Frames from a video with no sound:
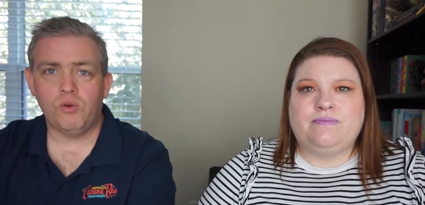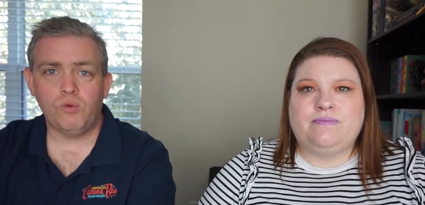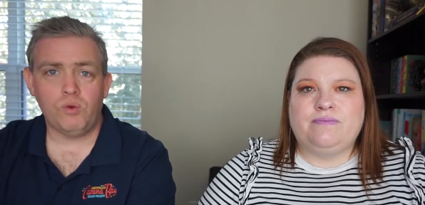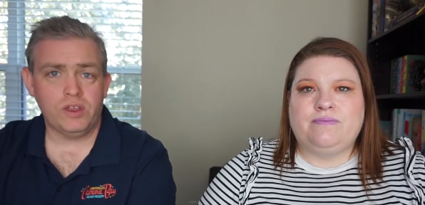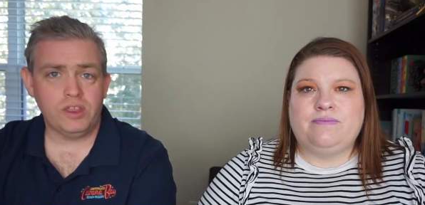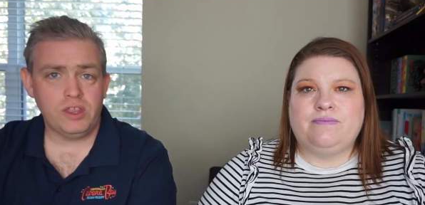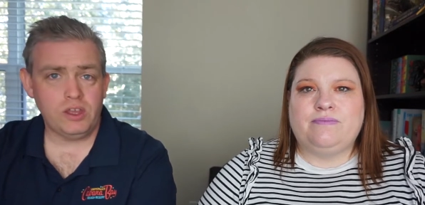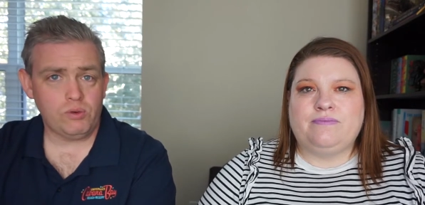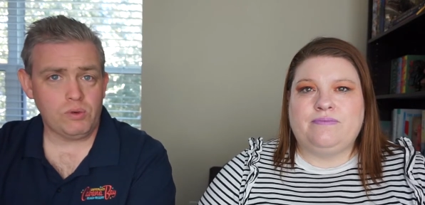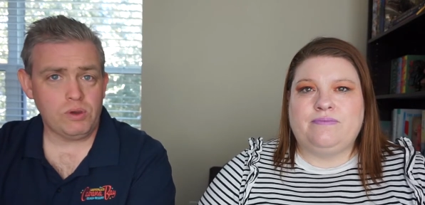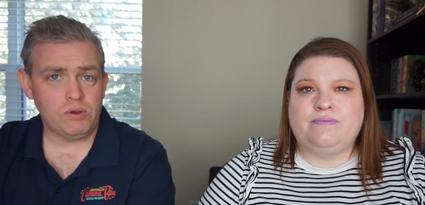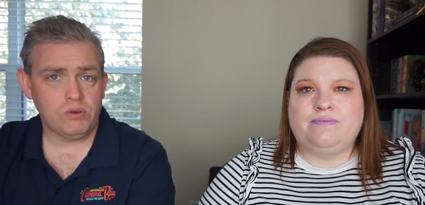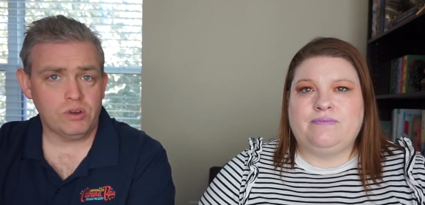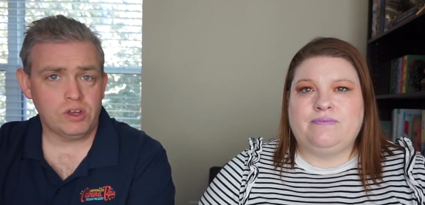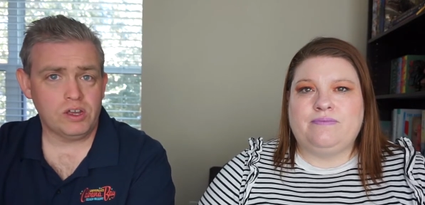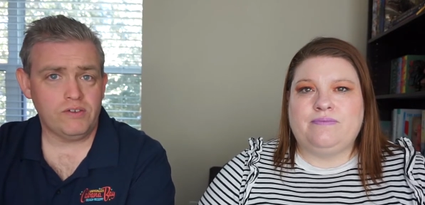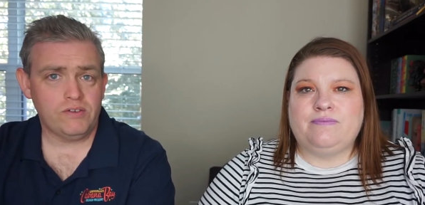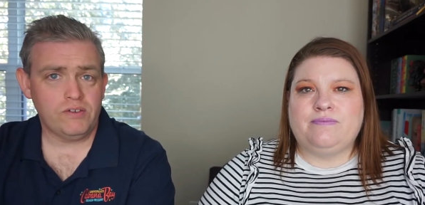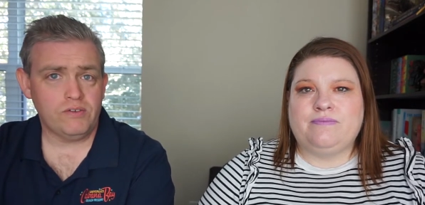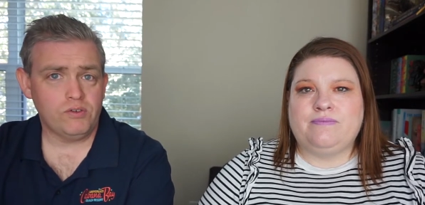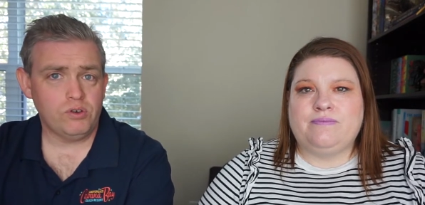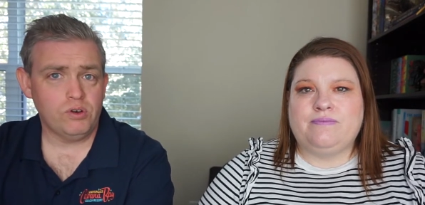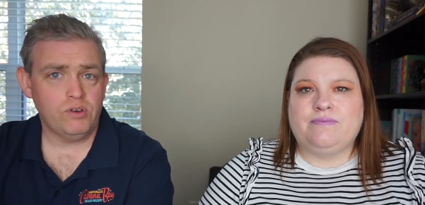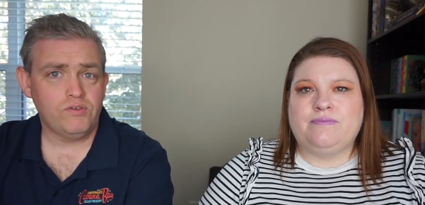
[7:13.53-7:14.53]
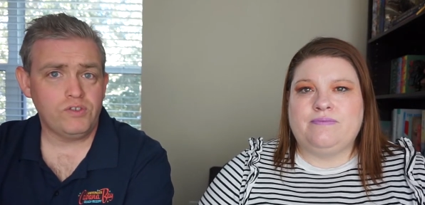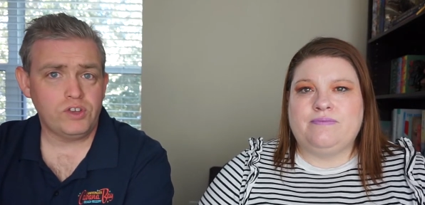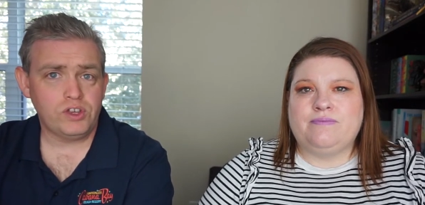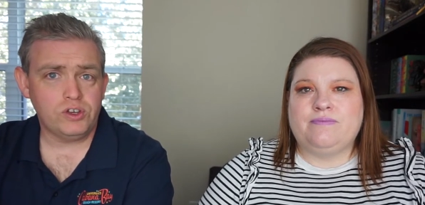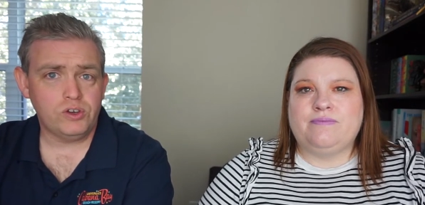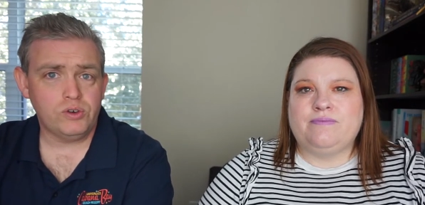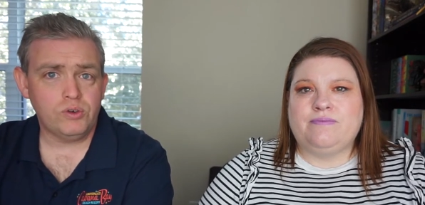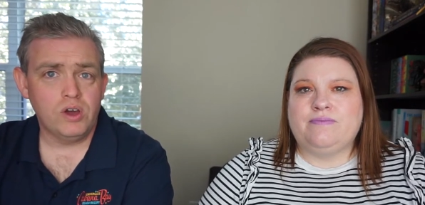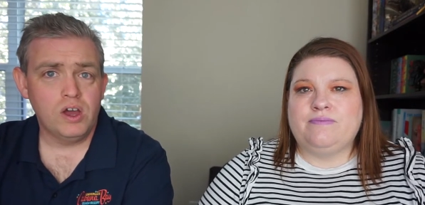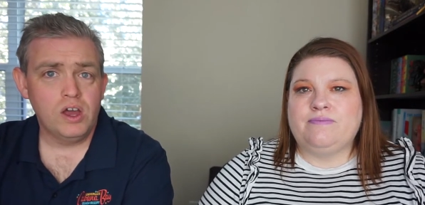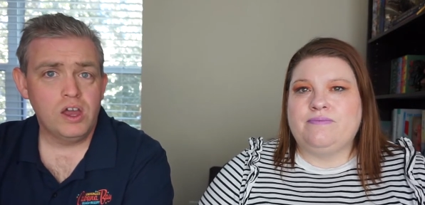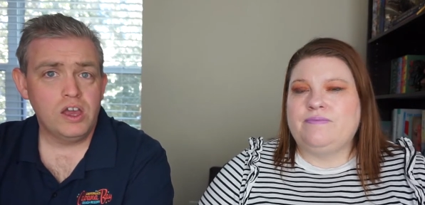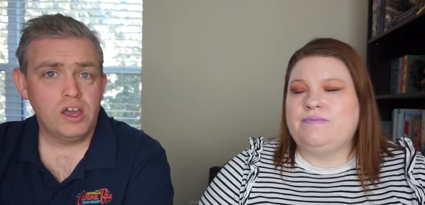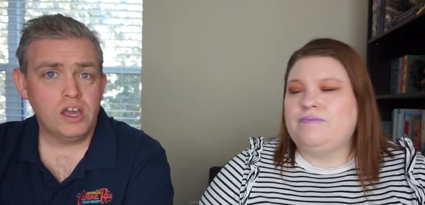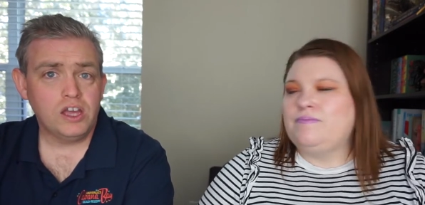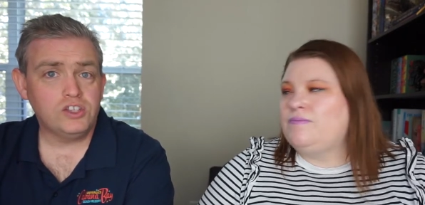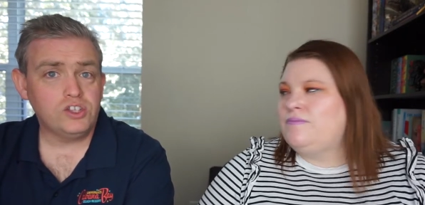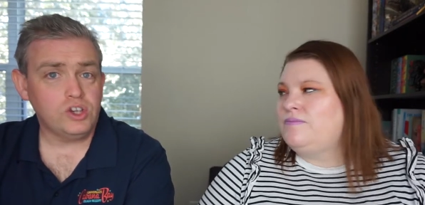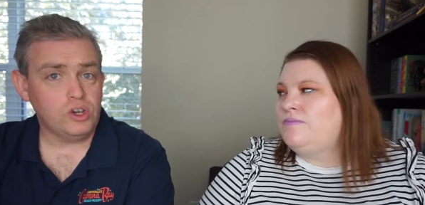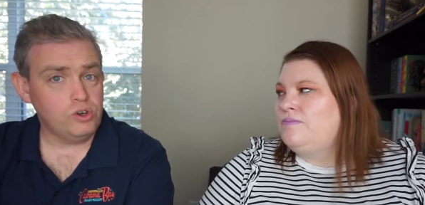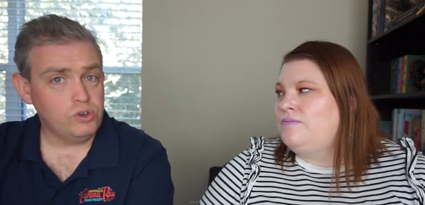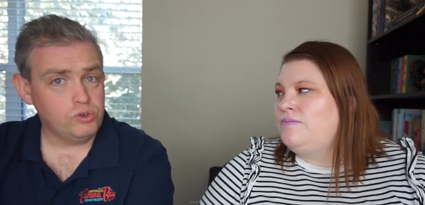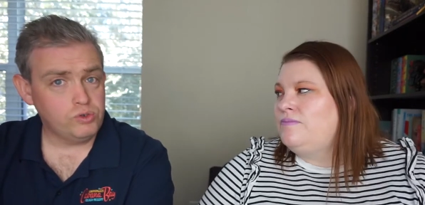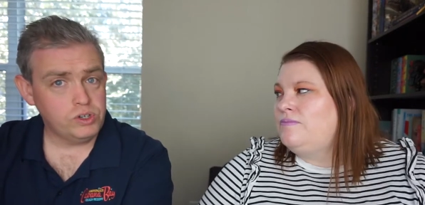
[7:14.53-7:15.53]
Speaker 1: one that we were given for review. It's
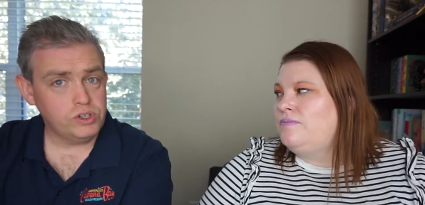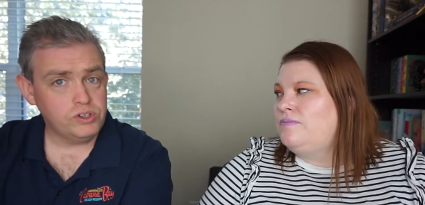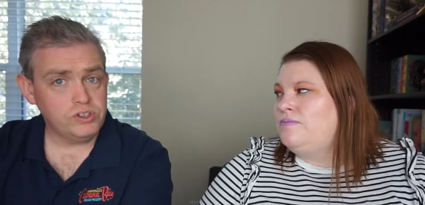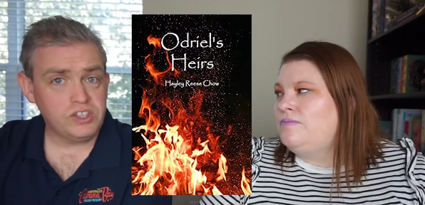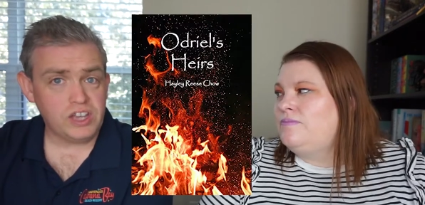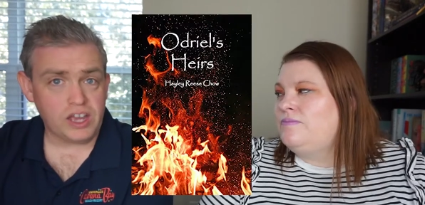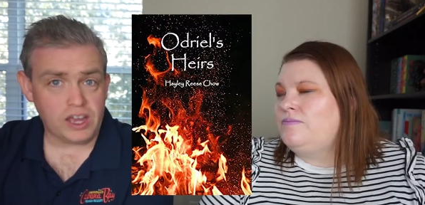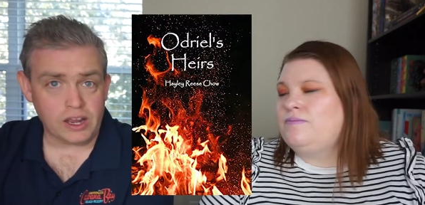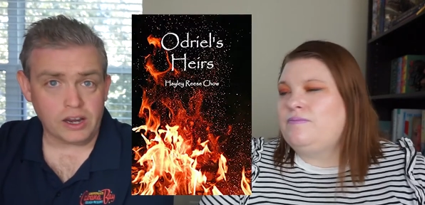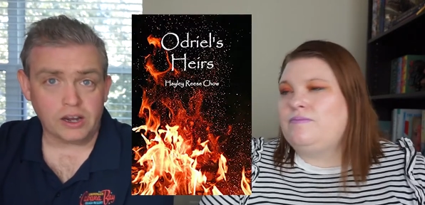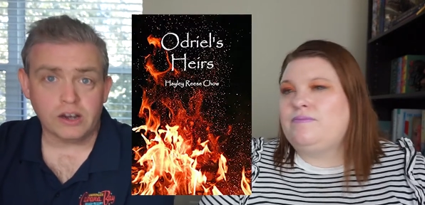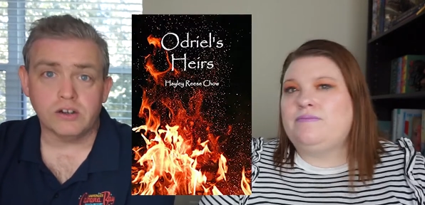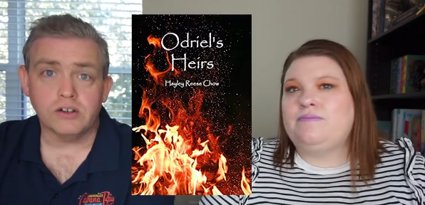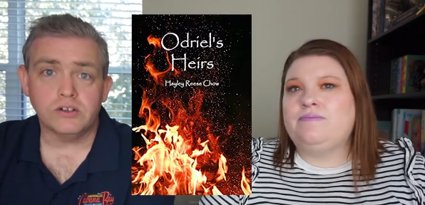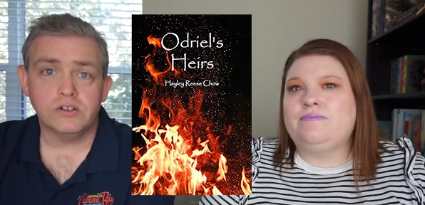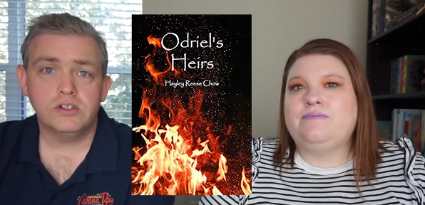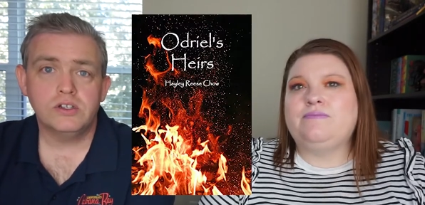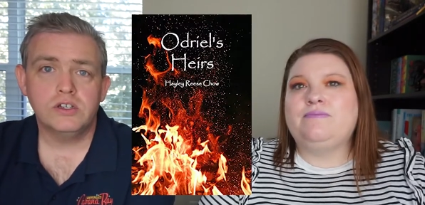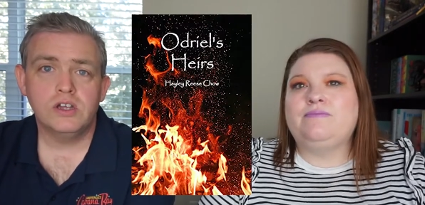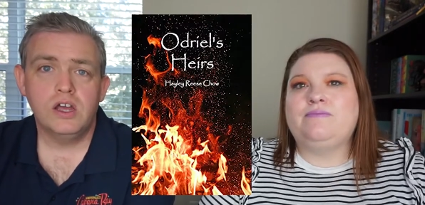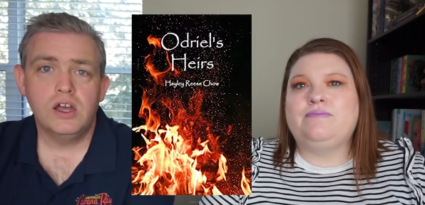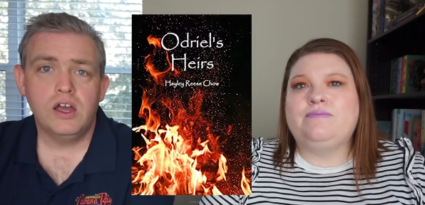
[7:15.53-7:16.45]
Odriel's Heirs.